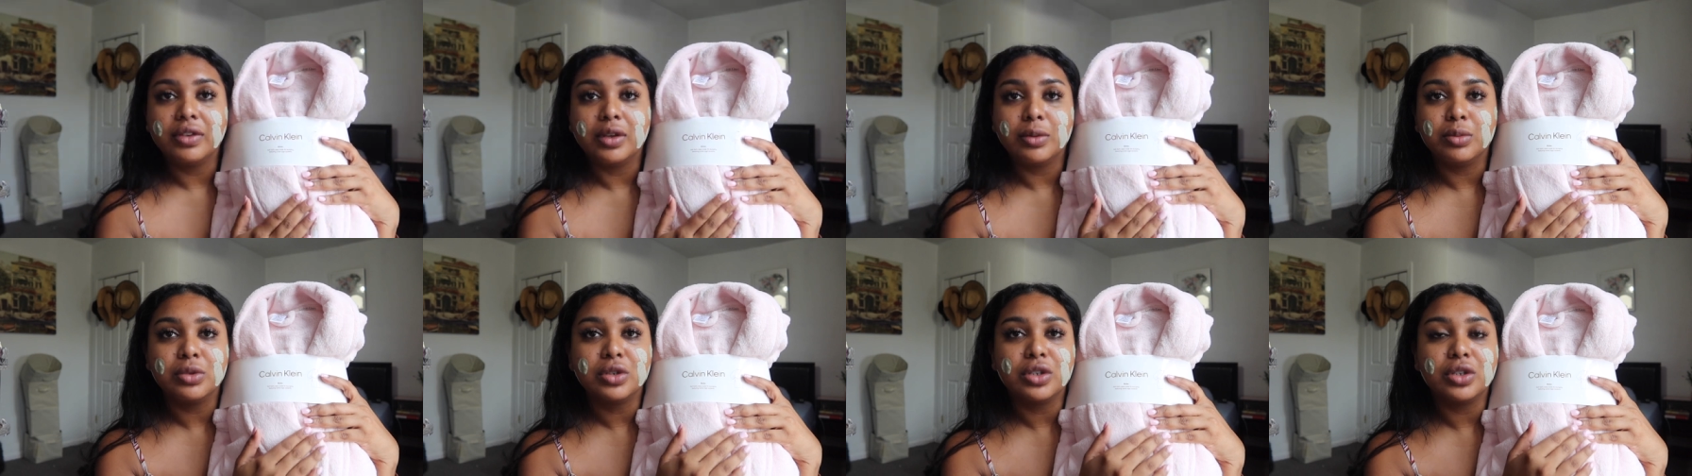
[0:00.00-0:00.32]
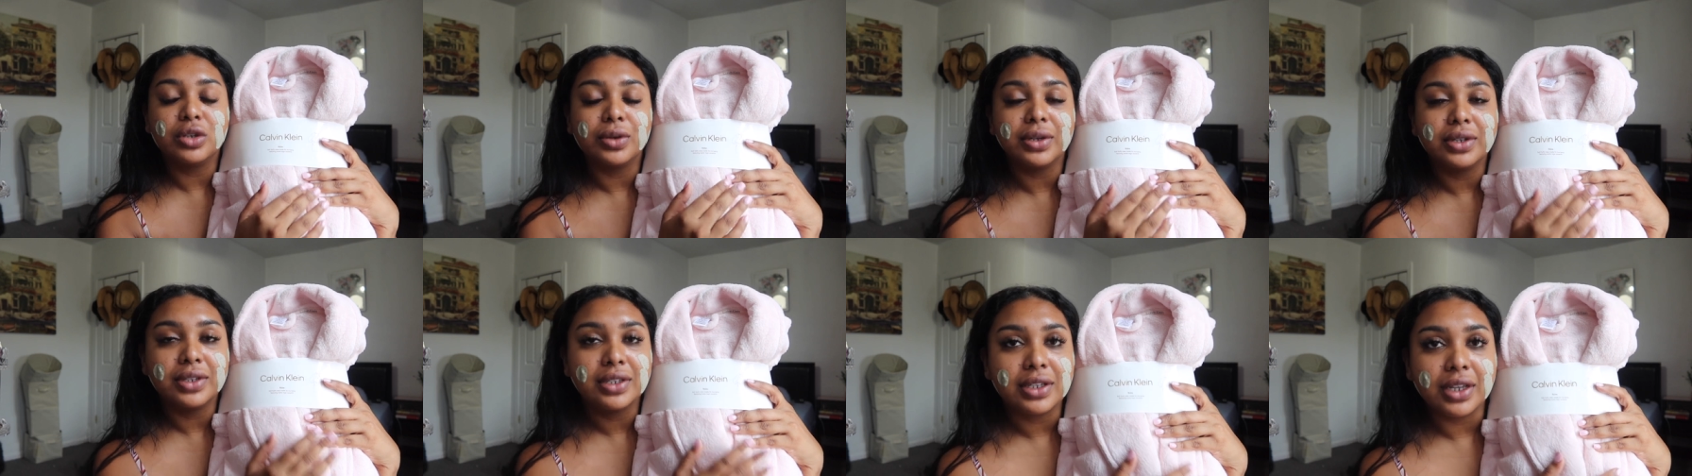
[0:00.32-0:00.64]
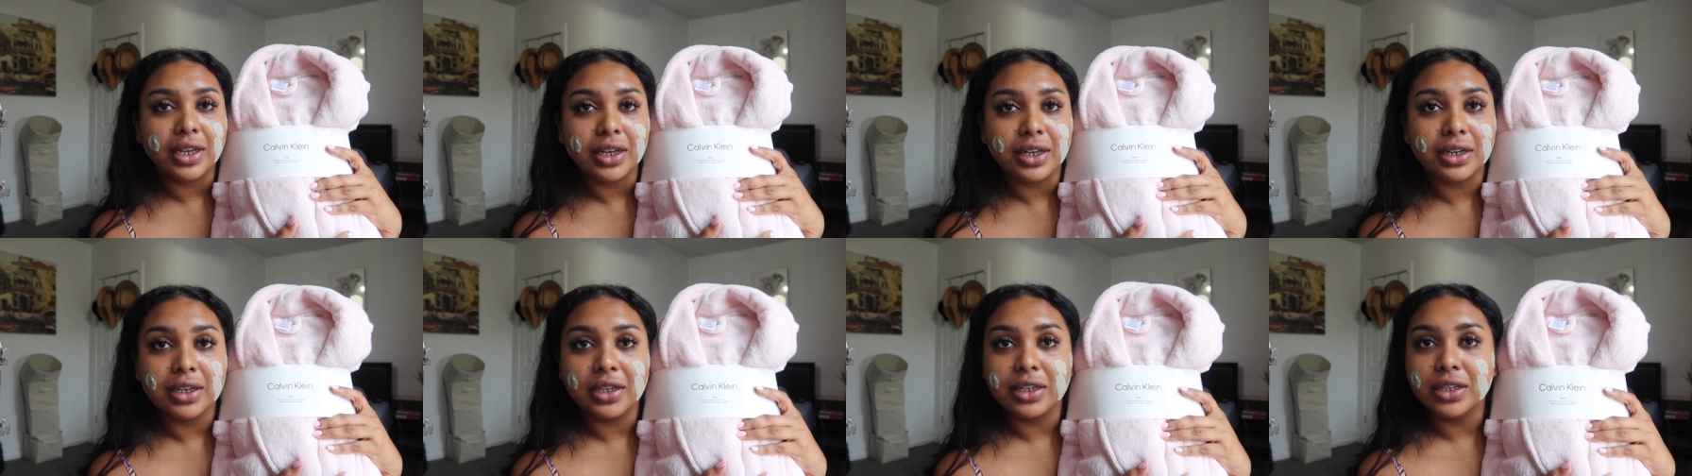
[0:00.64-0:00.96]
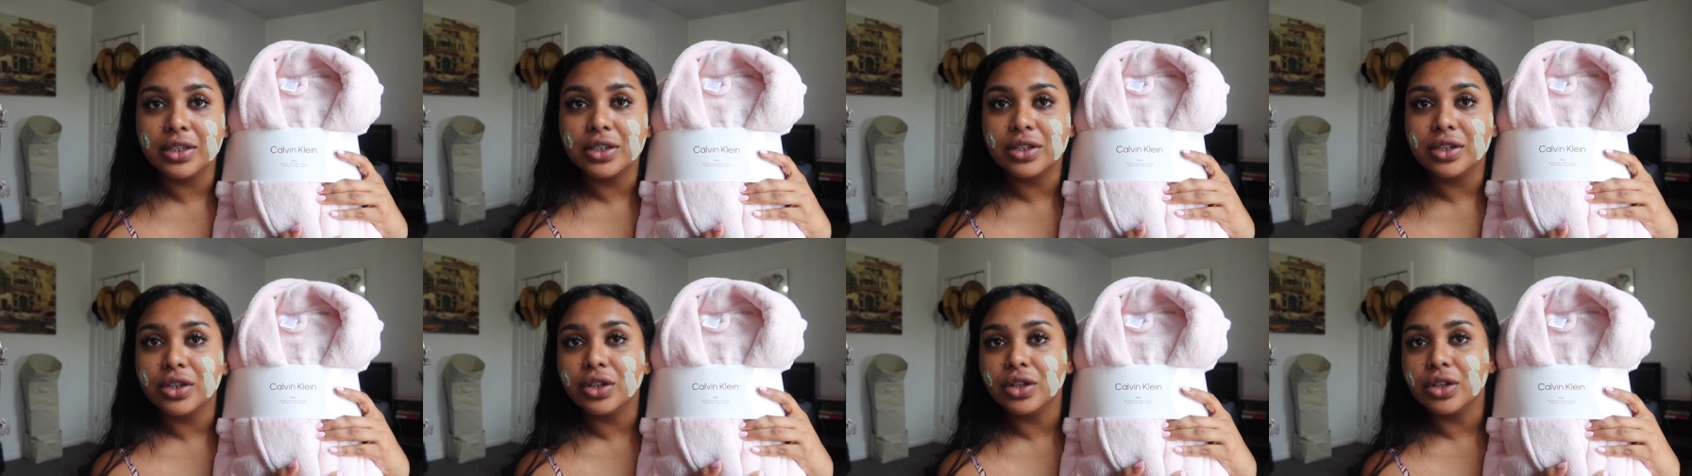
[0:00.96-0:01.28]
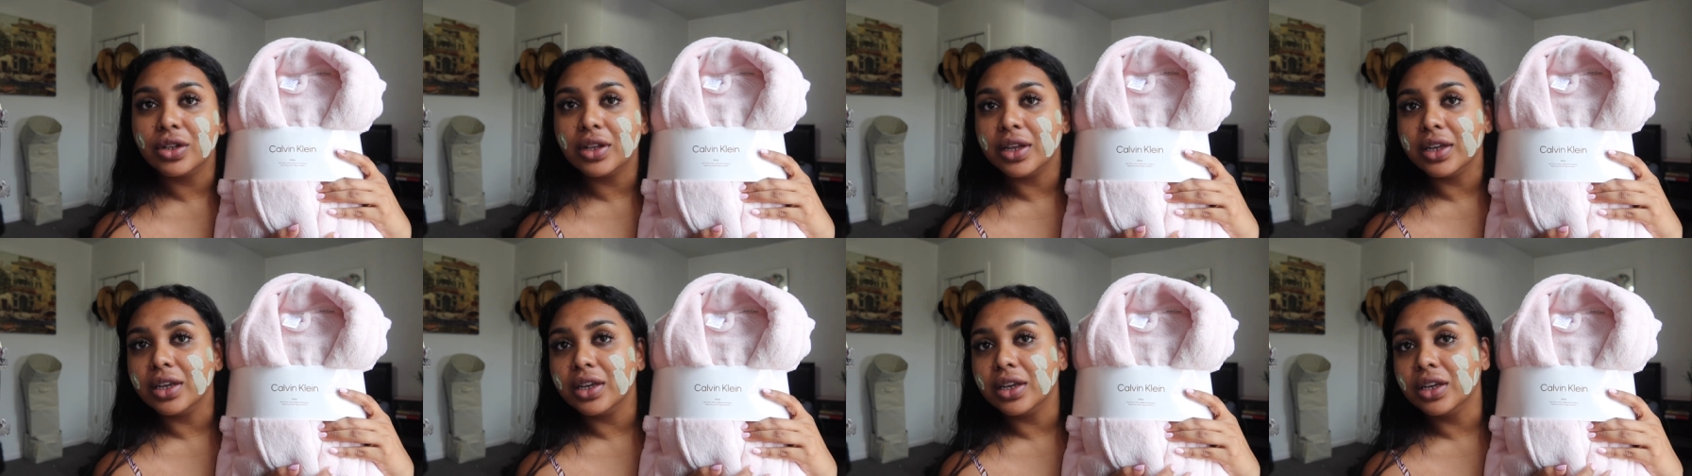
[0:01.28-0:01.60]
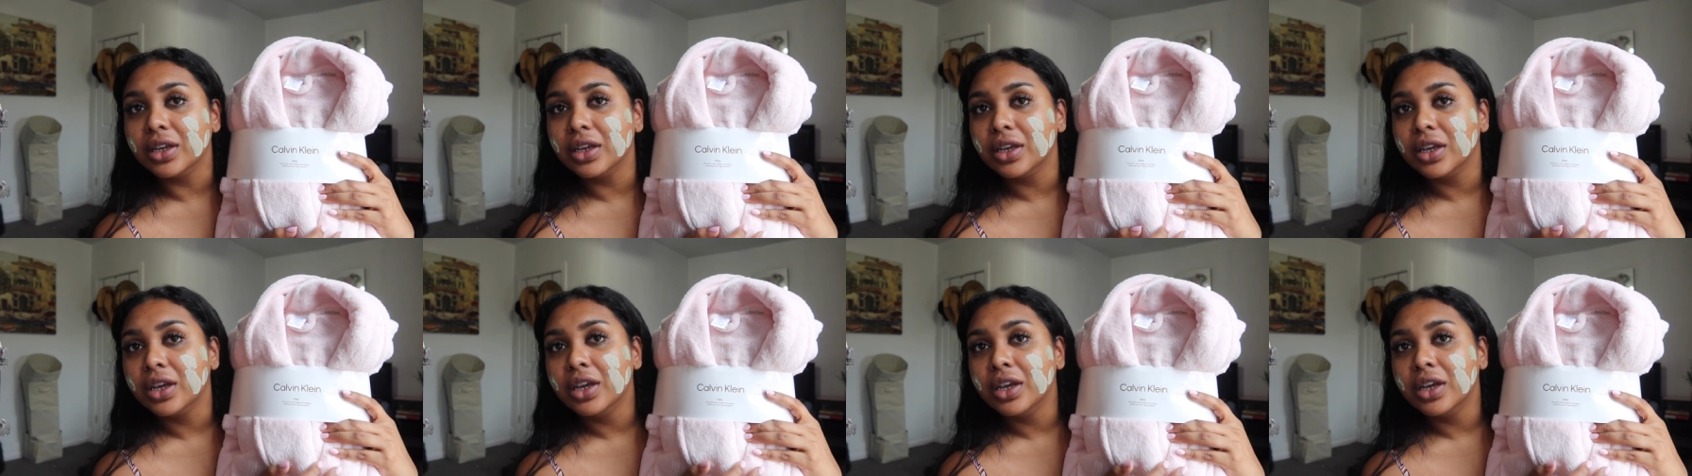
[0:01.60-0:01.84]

I'm so excited to like